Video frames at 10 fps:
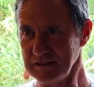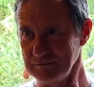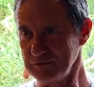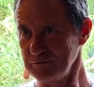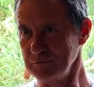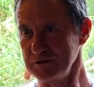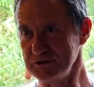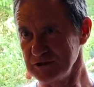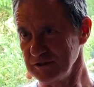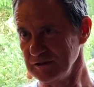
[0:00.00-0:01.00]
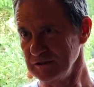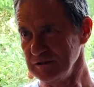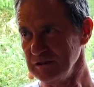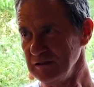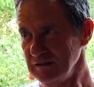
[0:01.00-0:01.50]
to fruition.
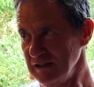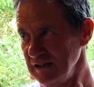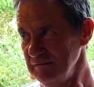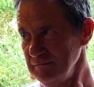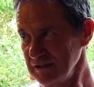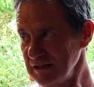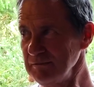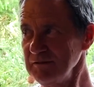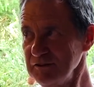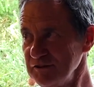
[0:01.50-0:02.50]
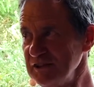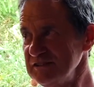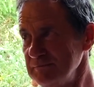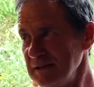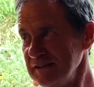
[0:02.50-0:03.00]
A couple of other things
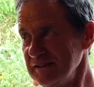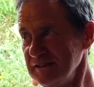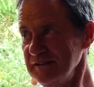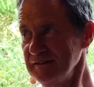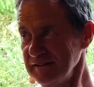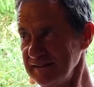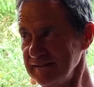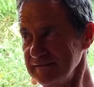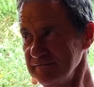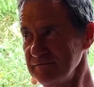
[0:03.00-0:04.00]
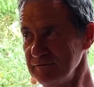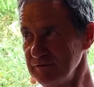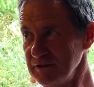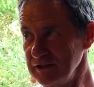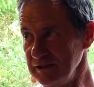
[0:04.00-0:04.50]
about
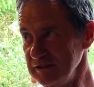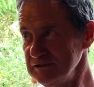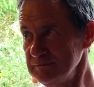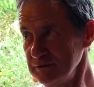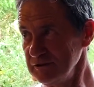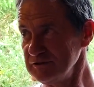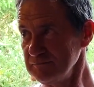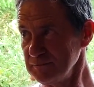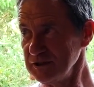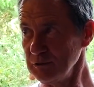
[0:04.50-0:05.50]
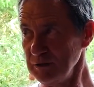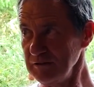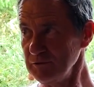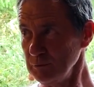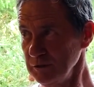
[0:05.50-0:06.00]
the experience of being away
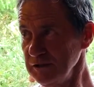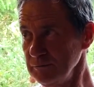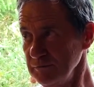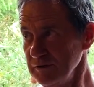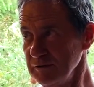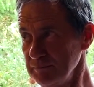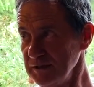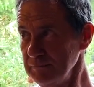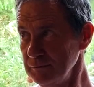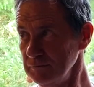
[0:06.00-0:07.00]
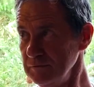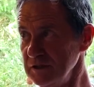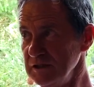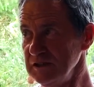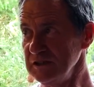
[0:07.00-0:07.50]
for a week with other people
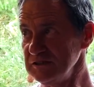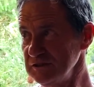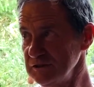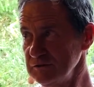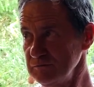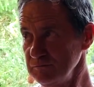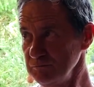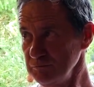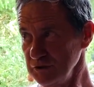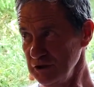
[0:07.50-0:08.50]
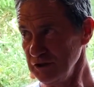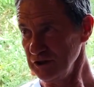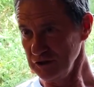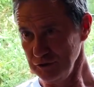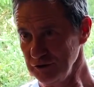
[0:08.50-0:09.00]
is that I
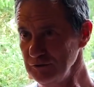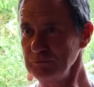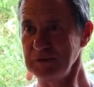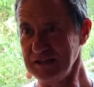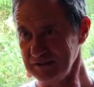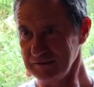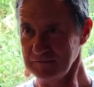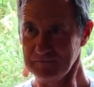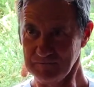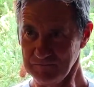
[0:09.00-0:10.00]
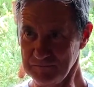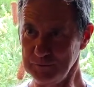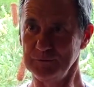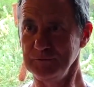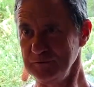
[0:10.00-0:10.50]
learned about
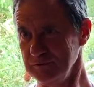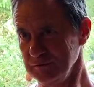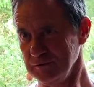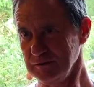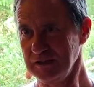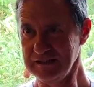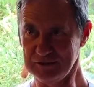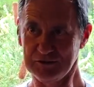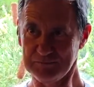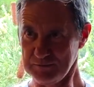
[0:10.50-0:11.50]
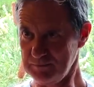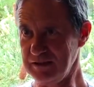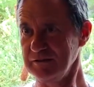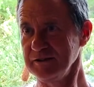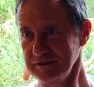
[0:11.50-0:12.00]
food as I was
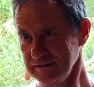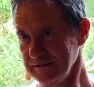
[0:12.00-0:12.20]
preparing